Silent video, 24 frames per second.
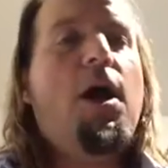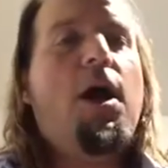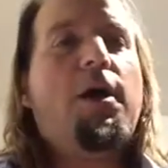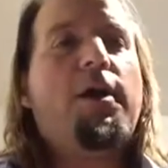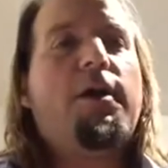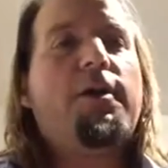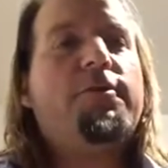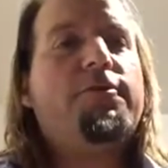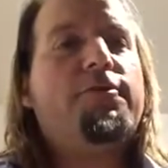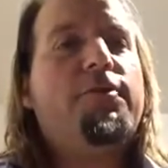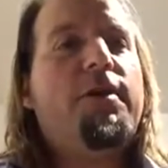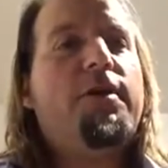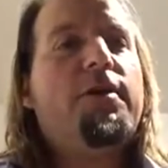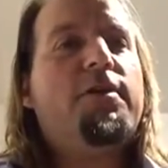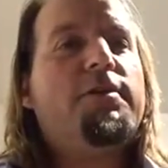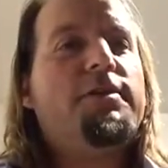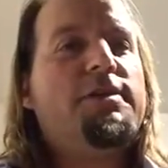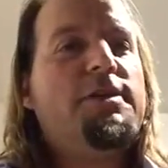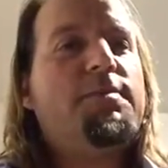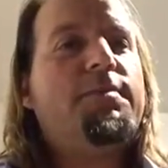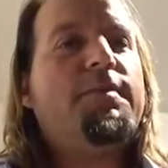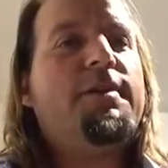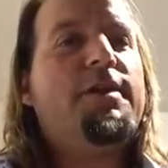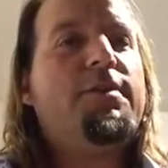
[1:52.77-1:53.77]
are going to follow the
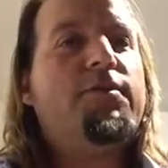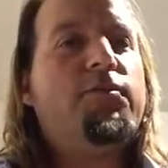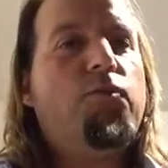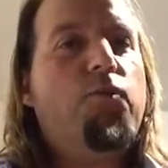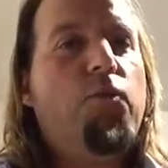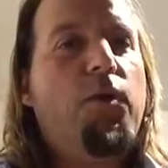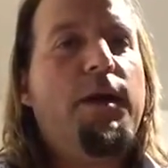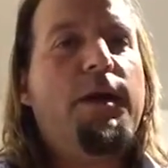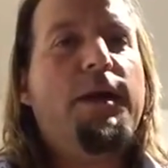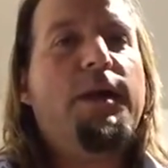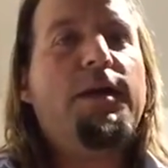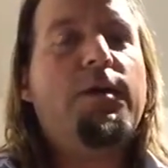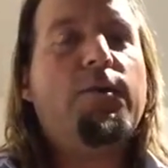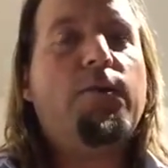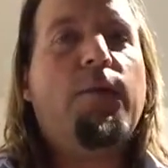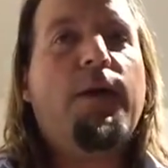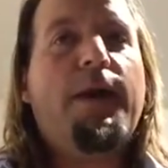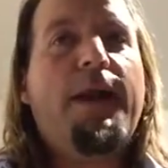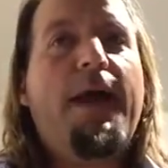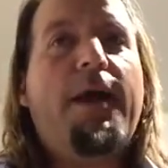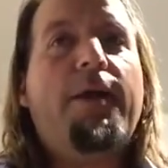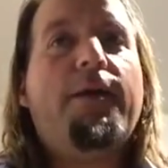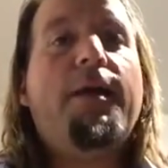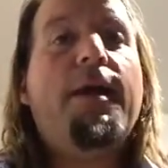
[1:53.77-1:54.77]
template of one in and
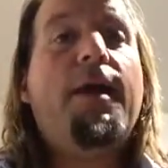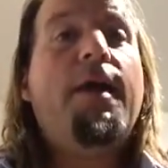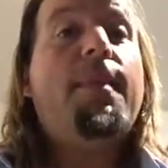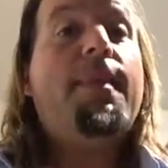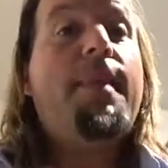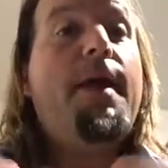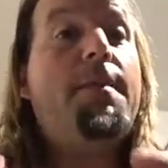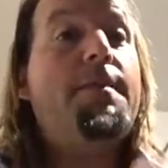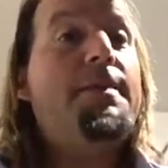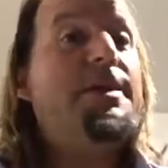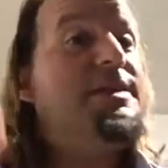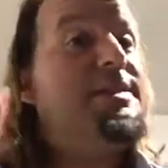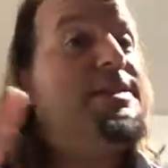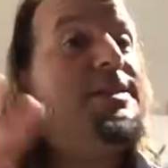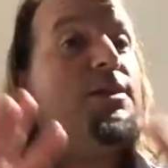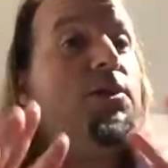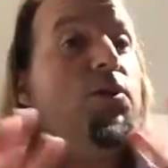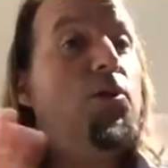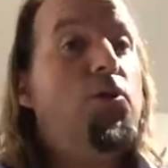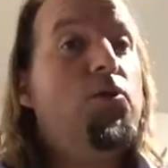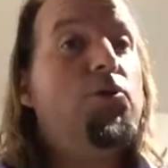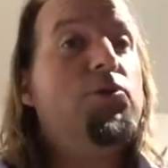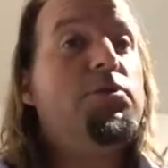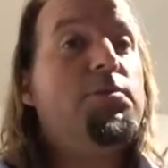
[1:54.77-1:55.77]
one out. That means that
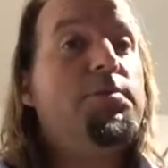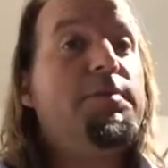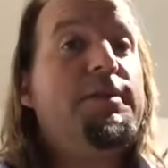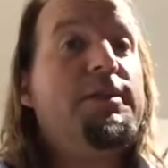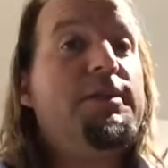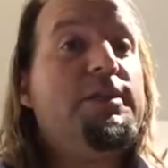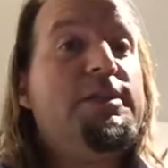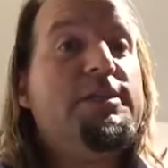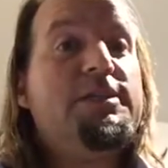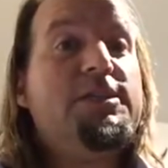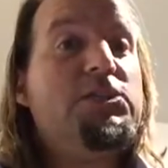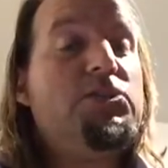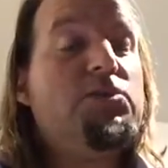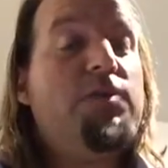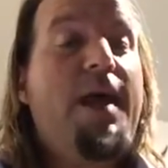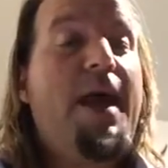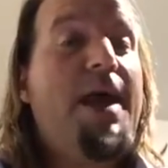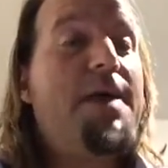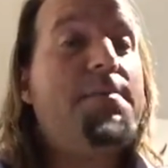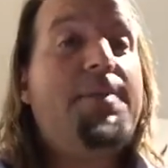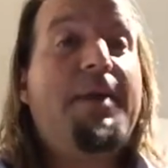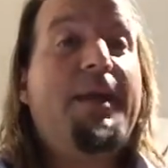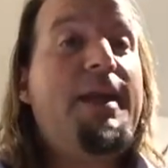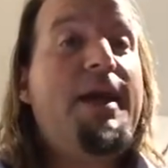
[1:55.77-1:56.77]
old abilities that you
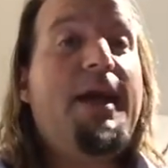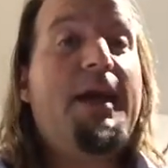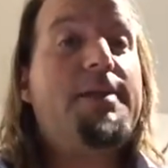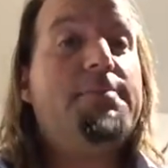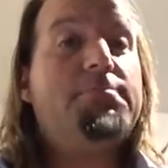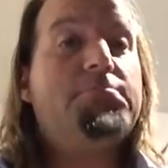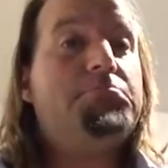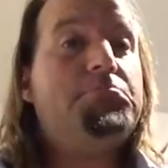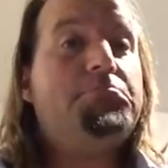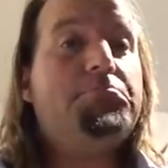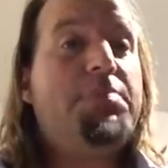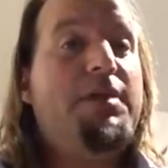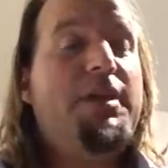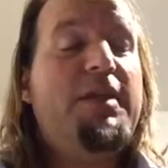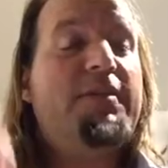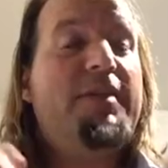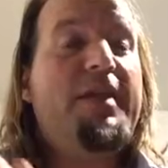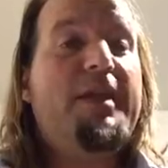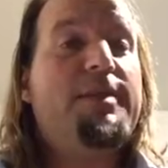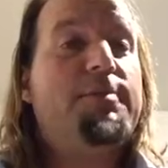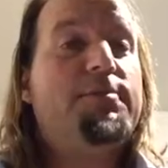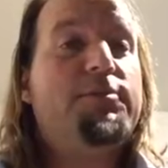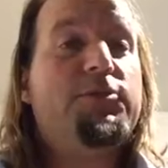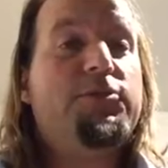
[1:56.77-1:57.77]
had may not be
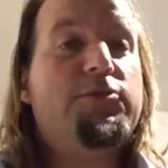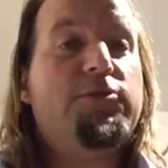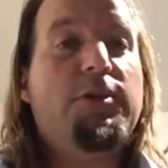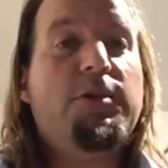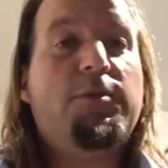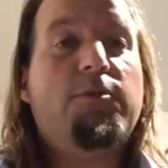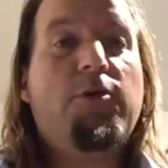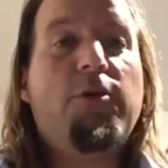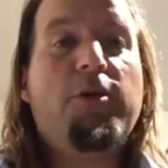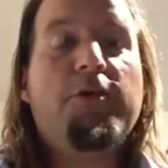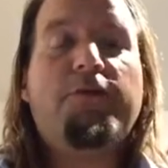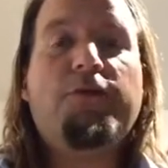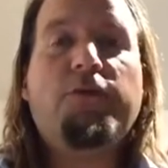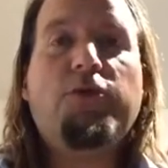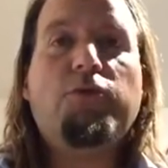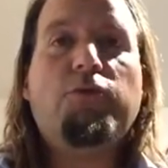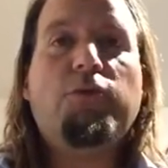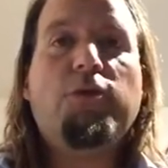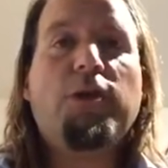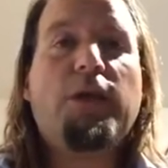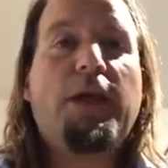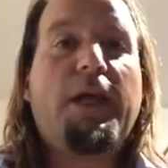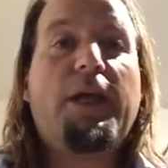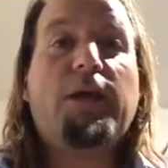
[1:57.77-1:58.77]
available to you anymore. If you
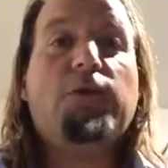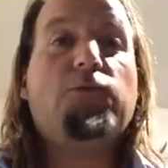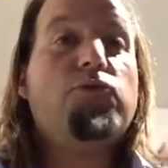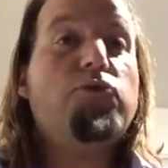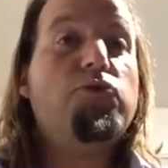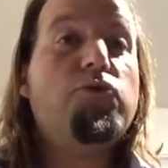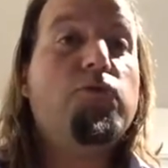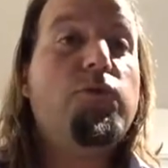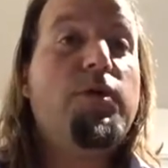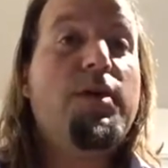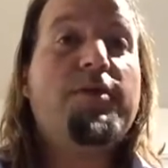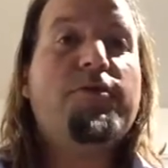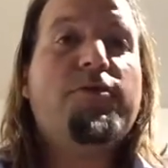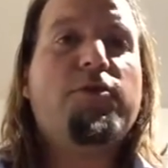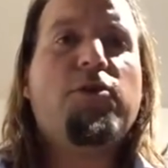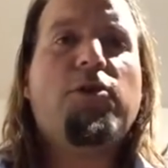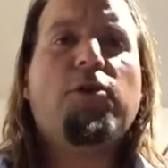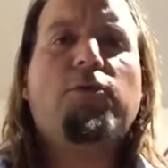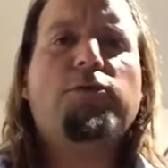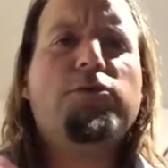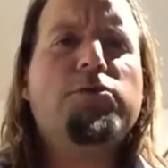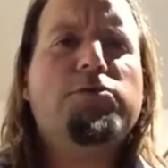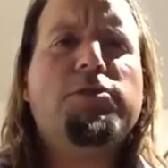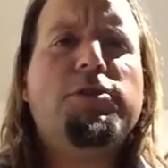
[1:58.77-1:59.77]
were like a rune weaver,
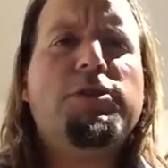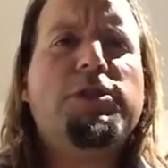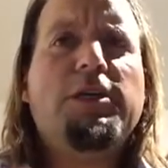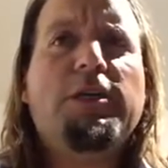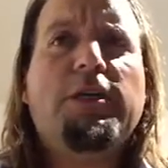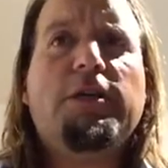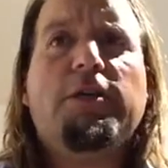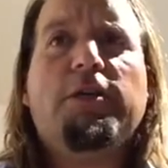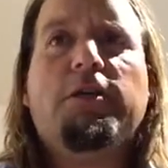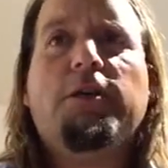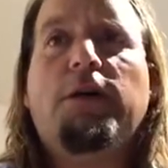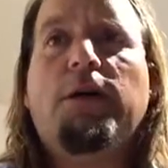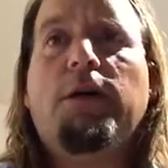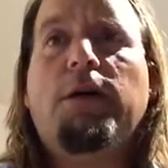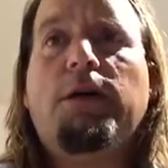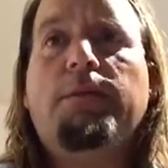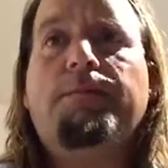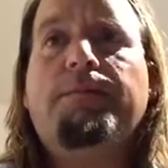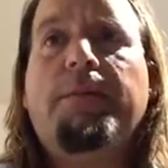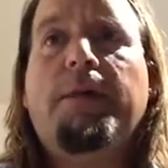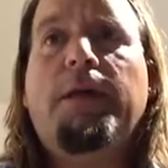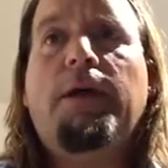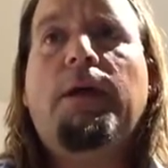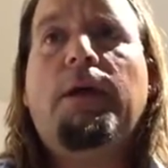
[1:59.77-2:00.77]
a rune
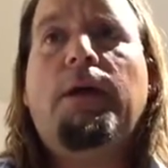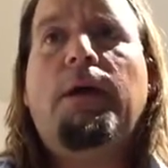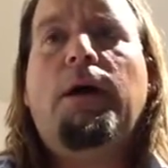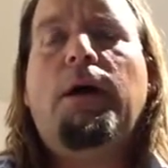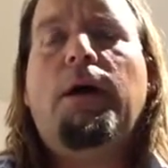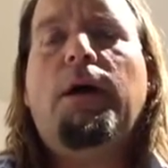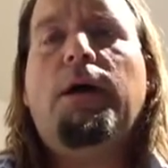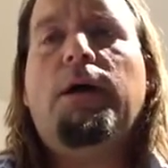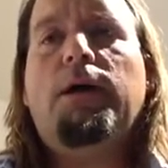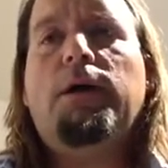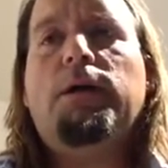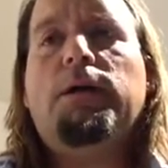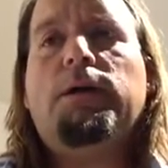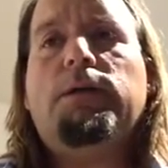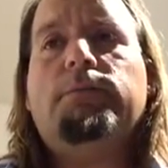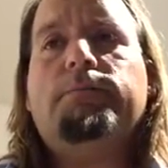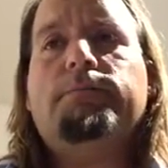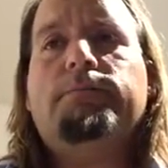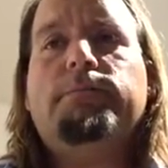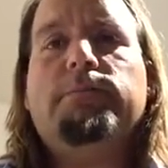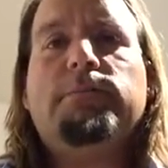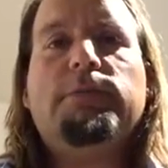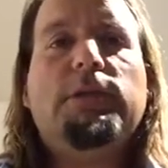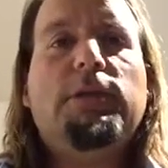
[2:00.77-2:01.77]
singer,
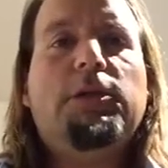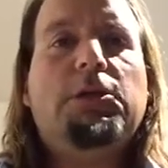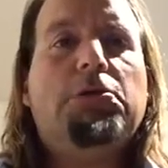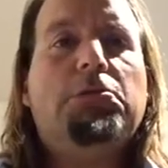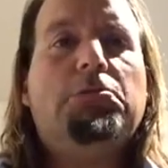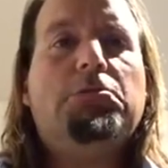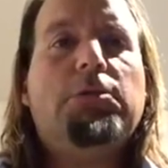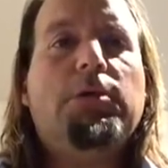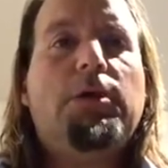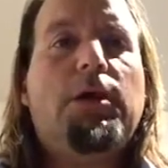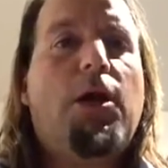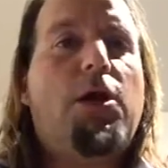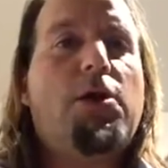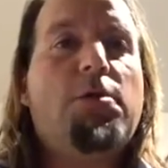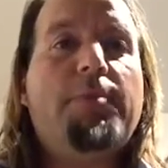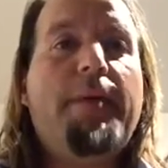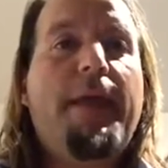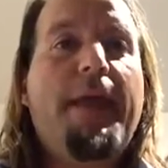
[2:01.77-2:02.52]
art